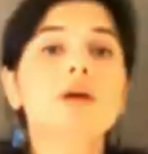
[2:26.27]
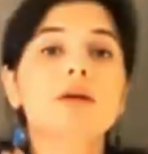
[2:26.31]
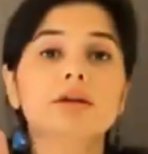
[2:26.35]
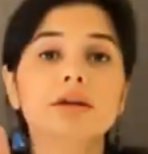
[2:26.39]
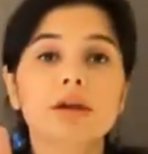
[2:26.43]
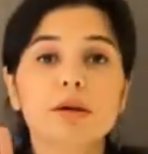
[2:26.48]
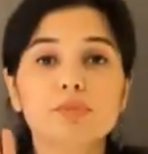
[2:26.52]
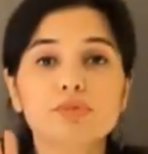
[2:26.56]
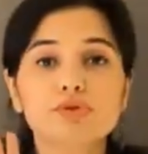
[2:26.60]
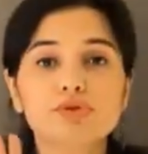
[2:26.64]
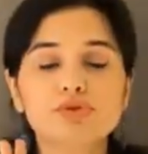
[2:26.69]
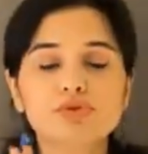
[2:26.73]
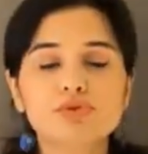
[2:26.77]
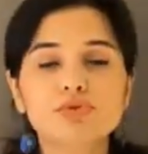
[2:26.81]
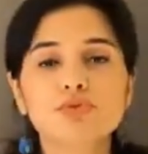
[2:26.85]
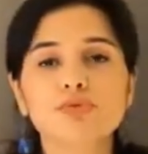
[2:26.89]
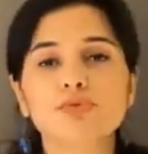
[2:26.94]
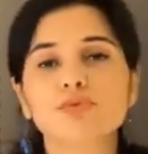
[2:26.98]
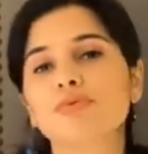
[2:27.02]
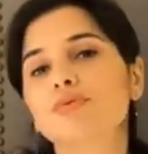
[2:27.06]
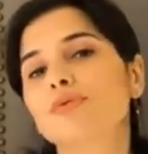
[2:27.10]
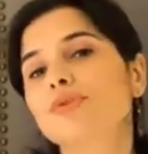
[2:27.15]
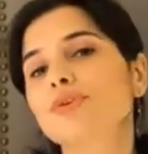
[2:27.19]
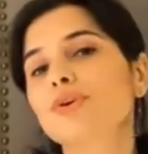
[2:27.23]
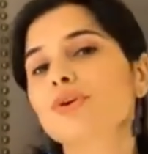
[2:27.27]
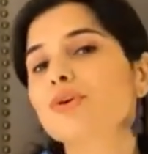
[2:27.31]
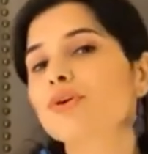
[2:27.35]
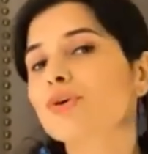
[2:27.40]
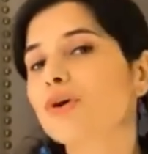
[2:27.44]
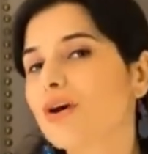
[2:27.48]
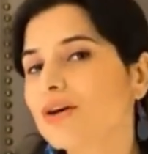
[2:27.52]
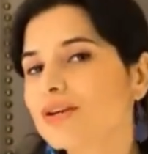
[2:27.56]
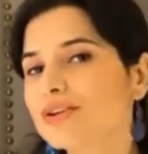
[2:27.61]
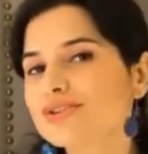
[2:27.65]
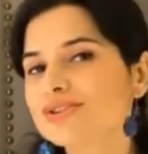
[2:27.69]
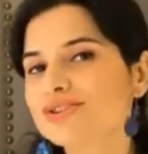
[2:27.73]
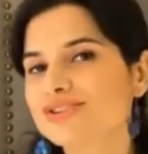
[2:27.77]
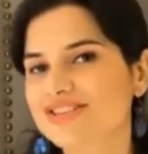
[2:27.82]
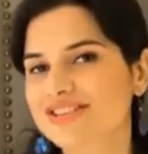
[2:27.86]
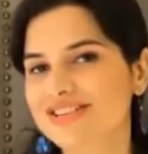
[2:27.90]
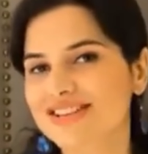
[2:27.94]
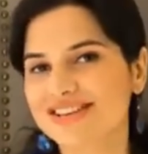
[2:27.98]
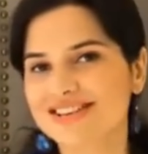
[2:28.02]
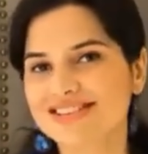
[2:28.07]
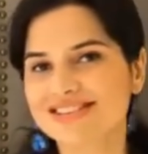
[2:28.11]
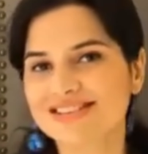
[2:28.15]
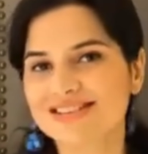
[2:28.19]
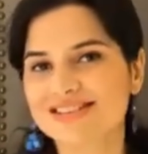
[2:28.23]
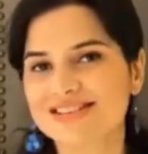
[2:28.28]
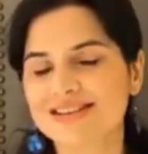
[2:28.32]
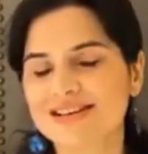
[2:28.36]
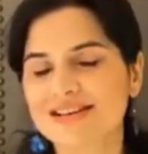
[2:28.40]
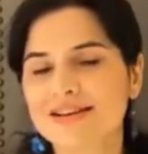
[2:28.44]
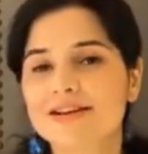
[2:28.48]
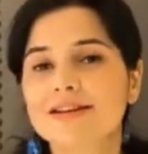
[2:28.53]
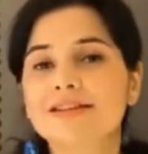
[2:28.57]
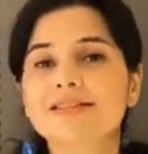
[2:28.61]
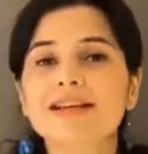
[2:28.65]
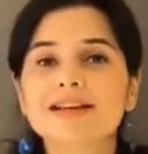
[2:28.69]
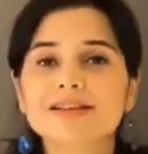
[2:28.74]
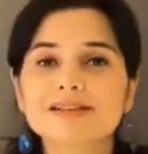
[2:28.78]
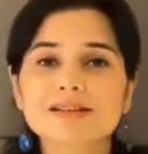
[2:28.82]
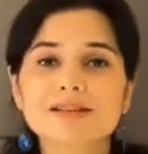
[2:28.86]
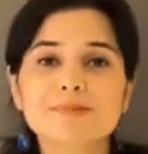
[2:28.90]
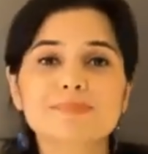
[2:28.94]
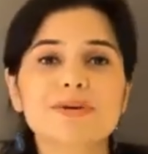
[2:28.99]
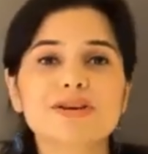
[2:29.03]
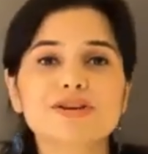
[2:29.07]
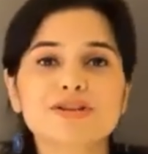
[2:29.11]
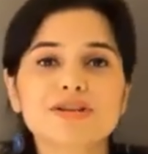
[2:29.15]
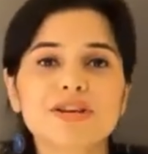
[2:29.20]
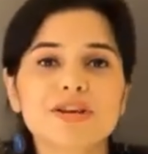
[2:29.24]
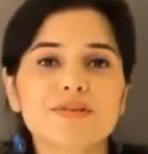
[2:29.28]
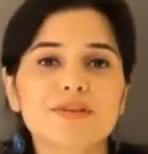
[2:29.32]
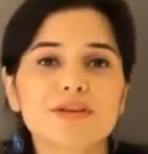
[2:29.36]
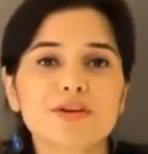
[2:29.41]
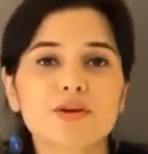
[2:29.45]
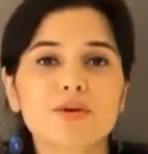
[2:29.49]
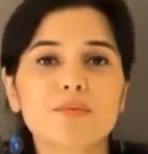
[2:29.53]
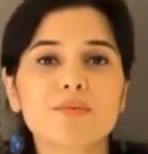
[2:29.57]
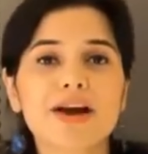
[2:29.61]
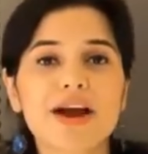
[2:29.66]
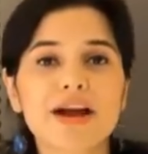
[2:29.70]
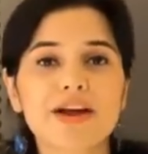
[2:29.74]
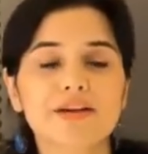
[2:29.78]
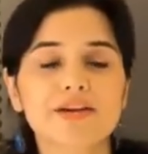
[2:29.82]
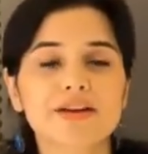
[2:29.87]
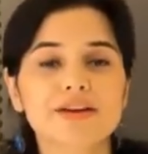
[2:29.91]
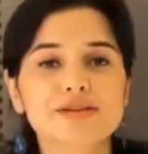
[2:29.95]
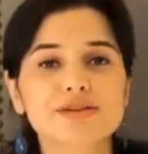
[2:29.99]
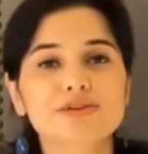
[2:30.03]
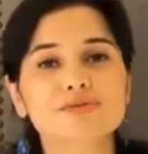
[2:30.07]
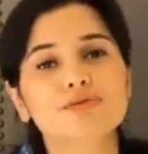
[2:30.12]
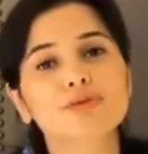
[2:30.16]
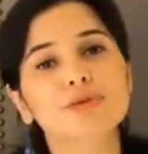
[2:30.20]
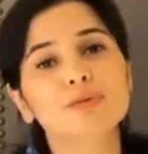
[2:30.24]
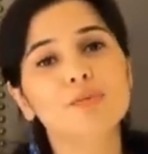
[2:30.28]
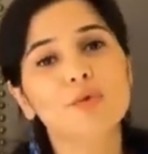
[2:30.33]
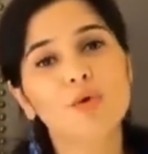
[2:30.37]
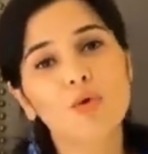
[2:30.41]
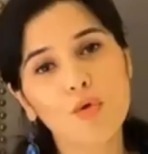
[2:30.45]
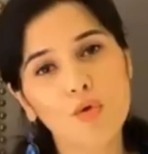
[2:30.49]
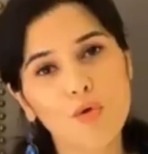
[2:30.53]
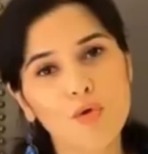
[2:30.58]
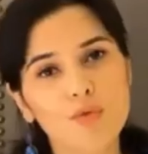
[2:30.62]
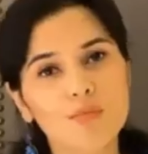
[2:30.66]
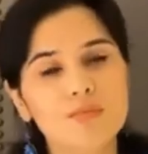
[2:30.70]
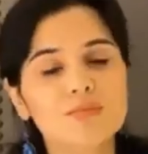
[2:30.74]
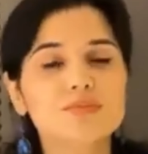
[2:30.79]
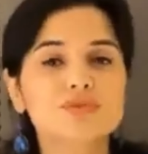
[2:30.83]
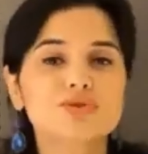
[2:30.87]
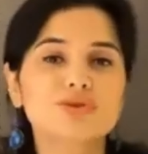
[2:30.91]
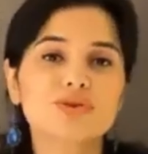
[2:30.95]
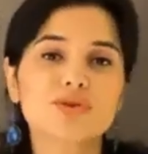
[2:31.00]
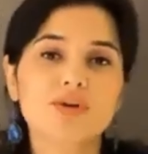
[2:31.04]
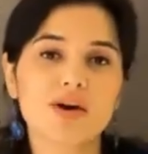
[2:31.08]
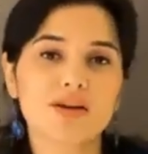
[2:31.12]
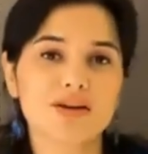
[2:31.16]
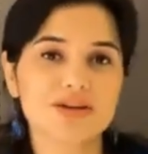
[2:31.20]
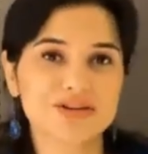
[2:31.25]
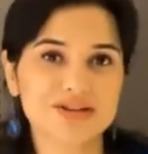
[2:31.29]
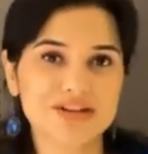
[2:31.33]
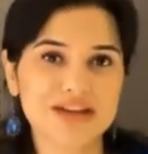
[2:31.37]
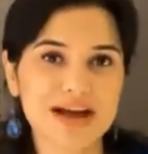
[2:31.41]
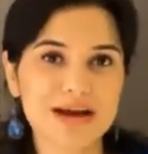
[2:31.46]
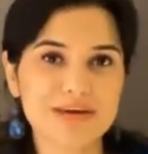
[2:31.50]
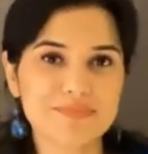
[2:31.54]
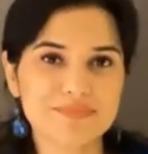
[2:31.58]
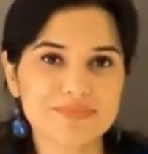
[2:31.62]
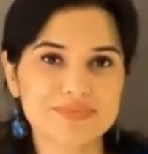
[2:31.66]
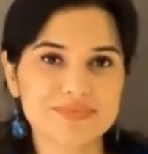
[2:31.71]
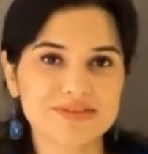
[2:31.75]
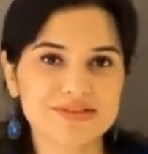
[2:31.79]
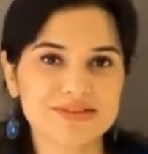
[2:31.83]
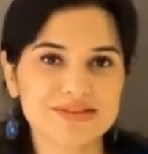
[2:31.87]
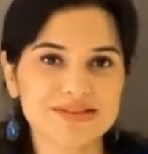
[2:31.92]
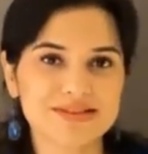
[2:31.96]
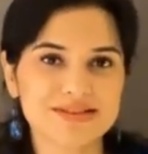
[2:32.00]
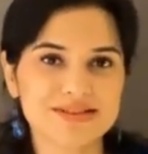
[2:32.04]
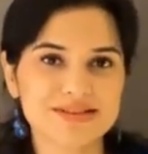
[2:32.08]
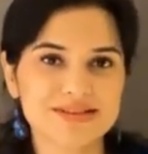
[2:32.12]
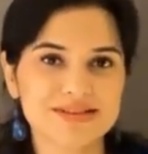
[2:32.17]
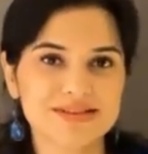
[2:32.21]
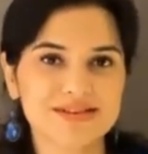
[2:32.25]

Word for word: Number two, your college days. That is especially when you're migrating from home to college campus.